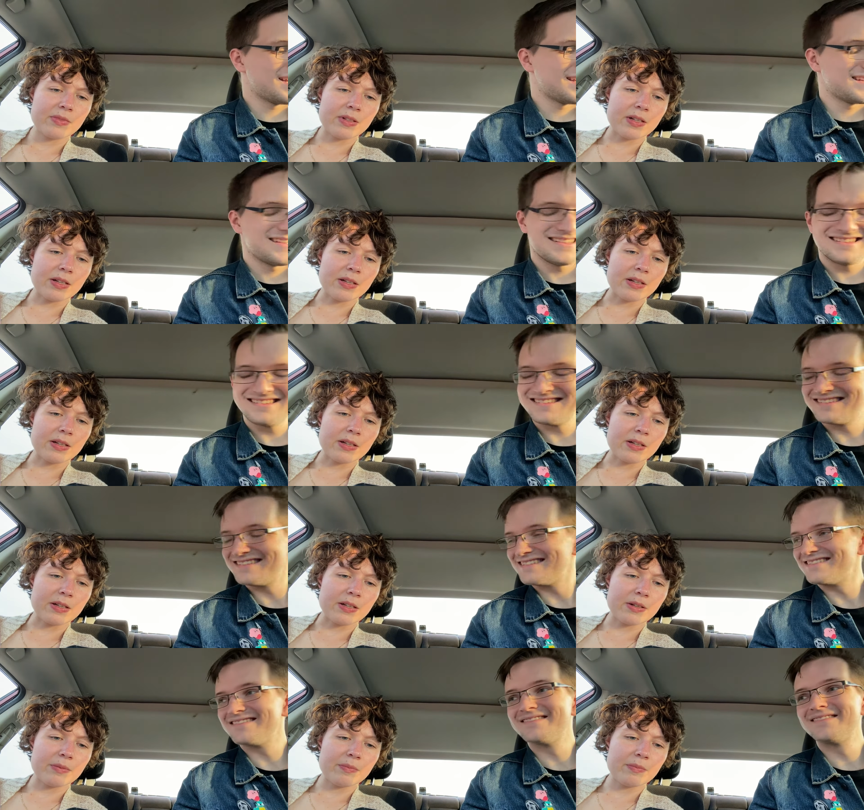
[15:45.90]

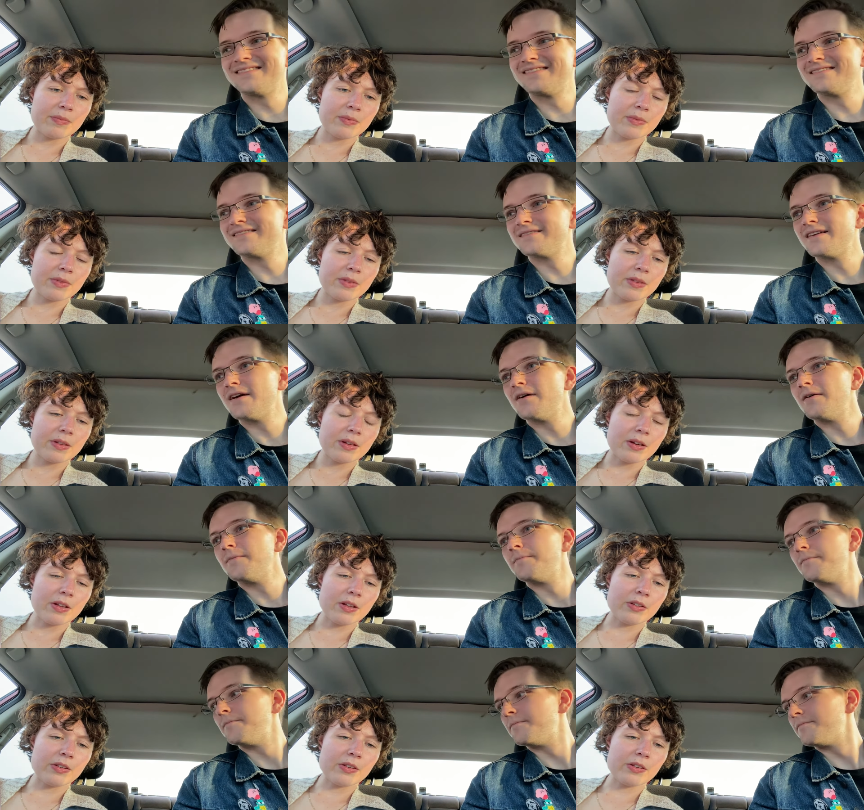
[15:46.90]
Speaker 1: um, well,
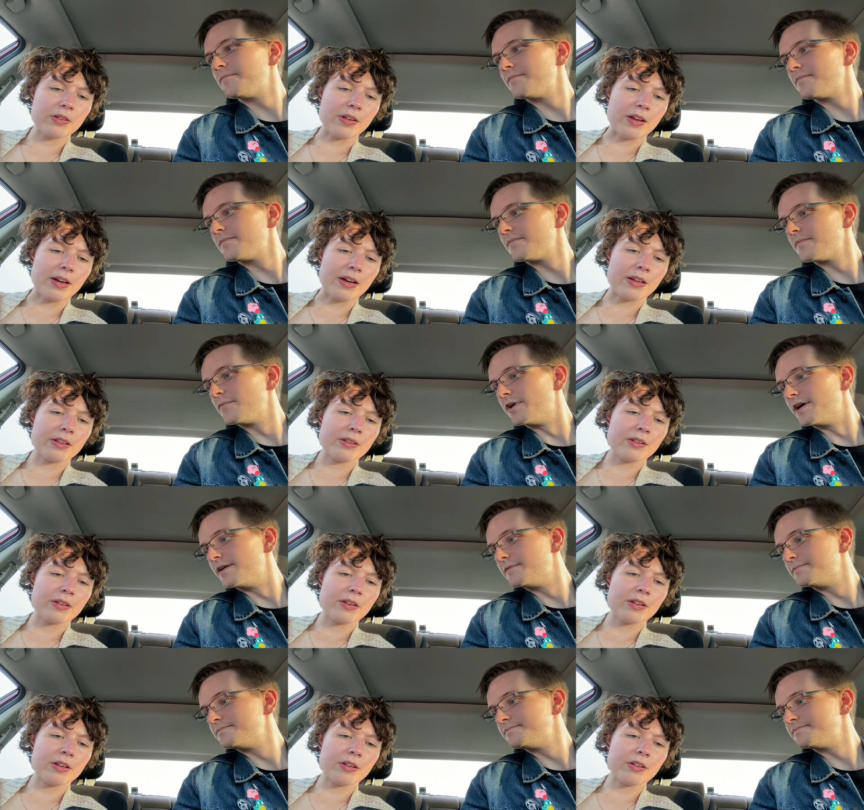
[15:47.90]
this is sad. What?
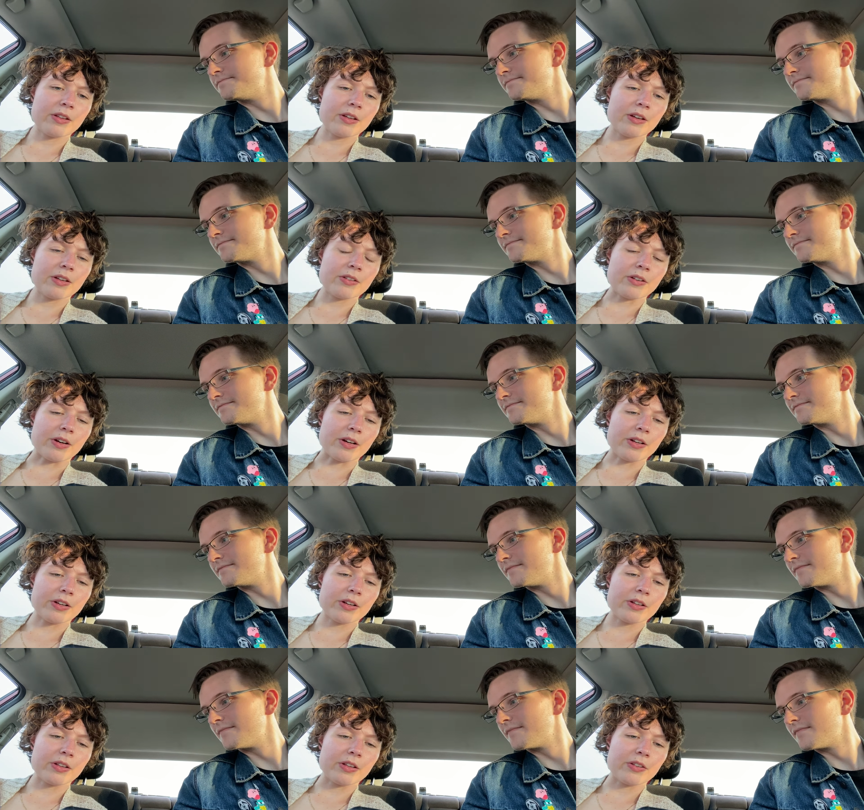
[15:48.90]
You know the
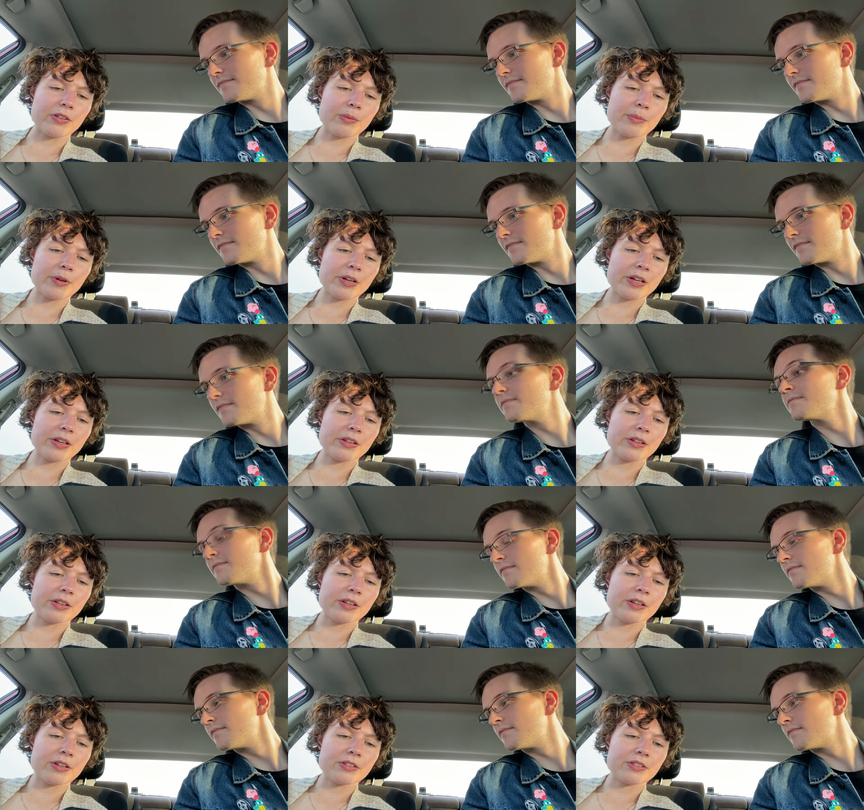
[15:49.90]
daughter, Lisa Marie?
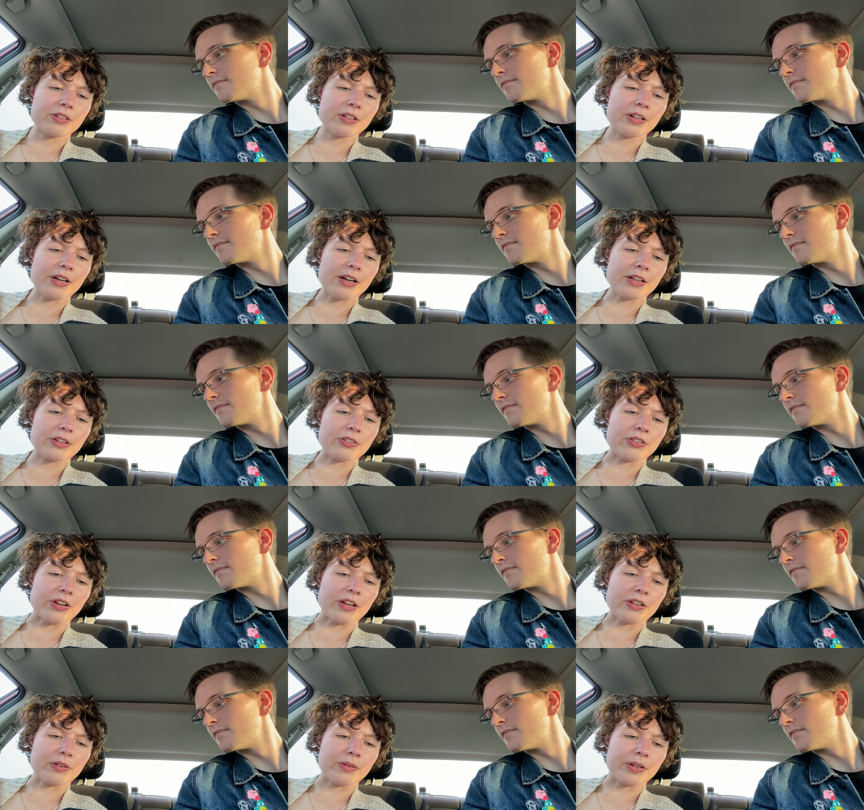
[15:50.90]
Mm-hmm. She died in
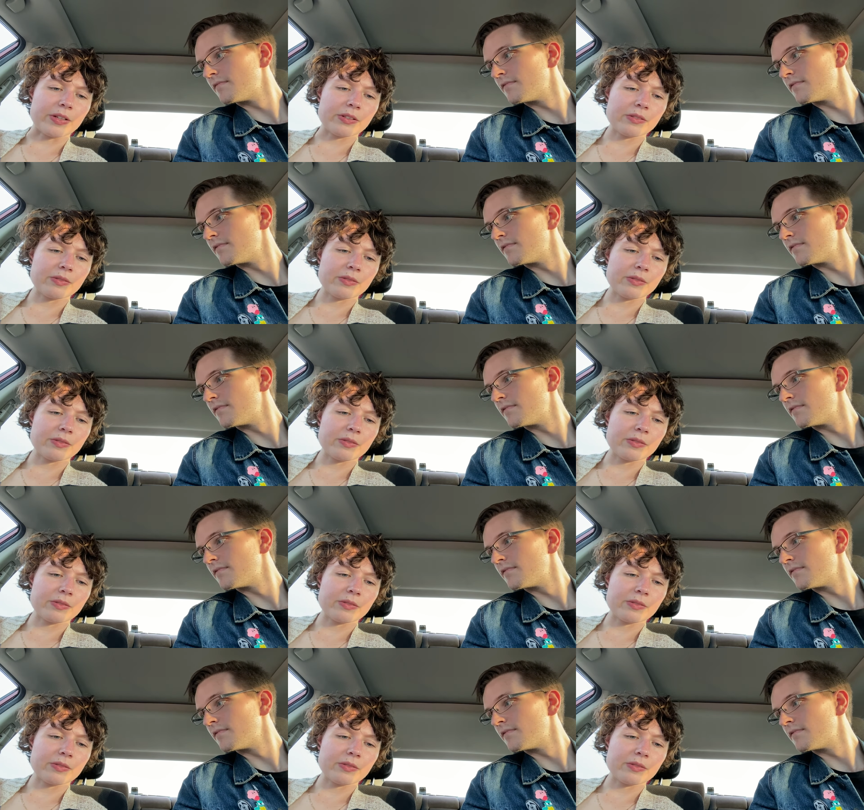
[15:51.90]
January.